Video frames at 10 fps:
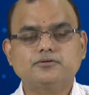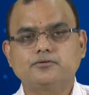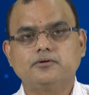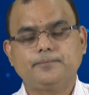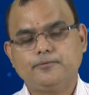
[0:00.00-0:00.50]

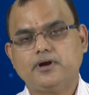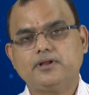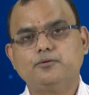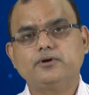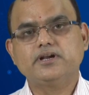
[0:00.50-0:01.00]
So, if you are
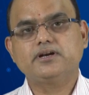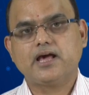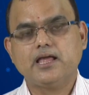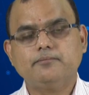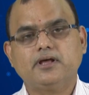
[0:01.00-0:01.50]
devoting
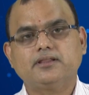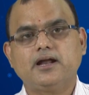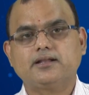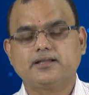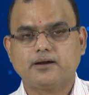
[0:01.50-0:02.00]
time on
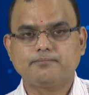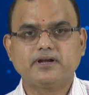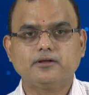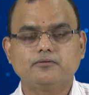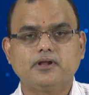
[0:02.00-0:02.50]
that, that
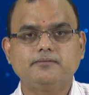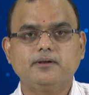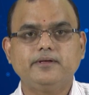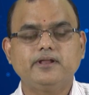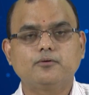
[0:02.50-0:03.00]
particular will
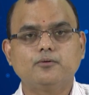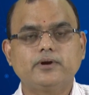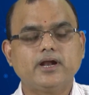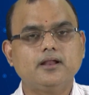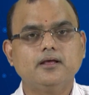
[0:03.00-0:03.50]
be
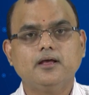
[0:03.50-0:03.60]
included.